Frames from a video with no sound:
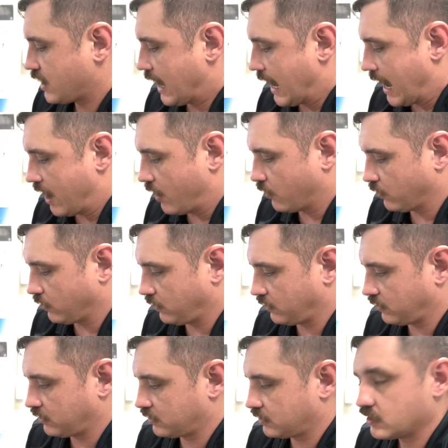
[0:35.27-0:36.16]

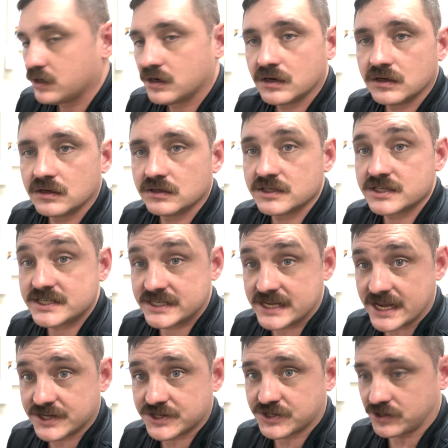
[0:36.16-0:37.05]
our
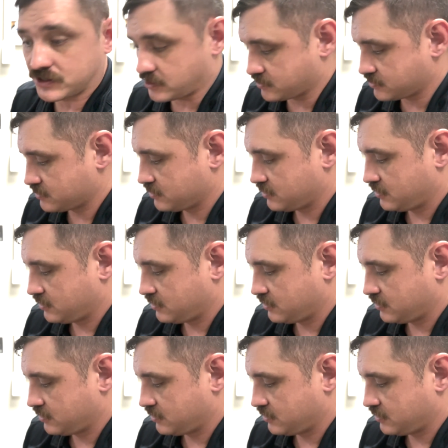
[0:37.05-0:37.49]
tester,